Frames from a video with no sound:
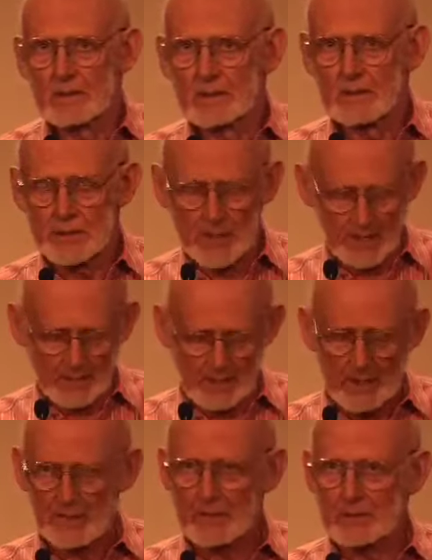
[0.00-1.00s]
You
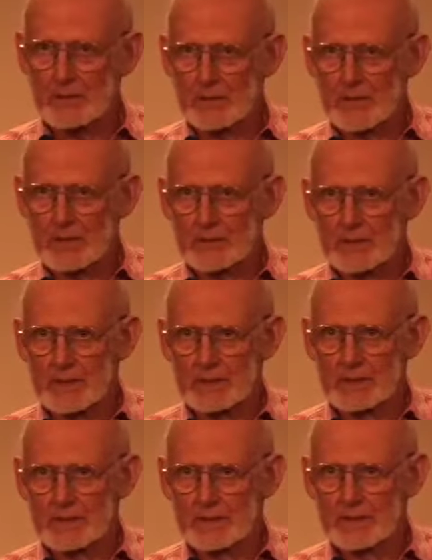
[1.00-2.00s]
downloaded the right
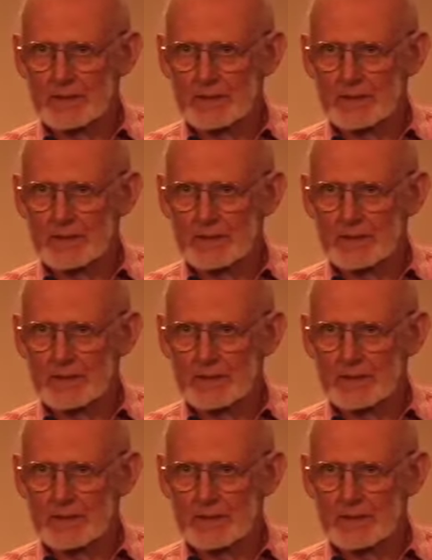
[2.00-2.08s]
one.